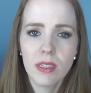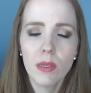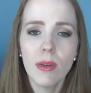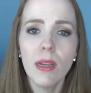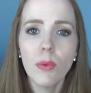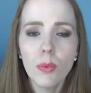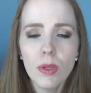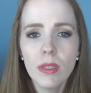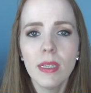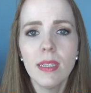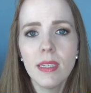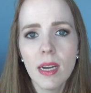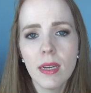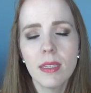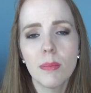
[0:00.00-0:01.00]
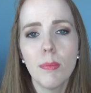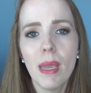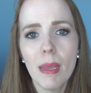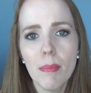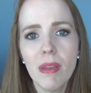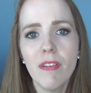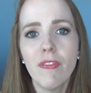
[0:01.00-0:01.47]
So it really does
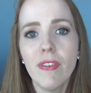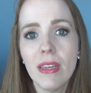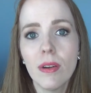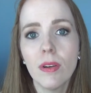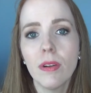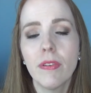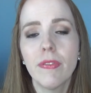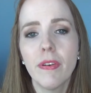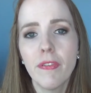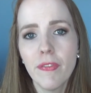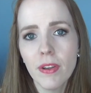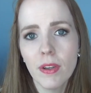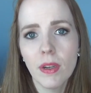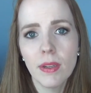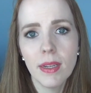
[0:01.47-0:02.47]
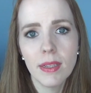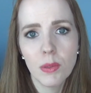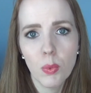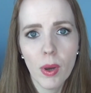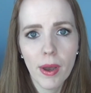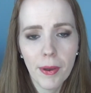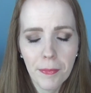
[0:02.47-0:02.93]
make me feel fulfilled
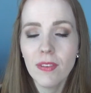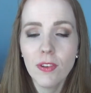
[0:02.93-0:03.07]
as well.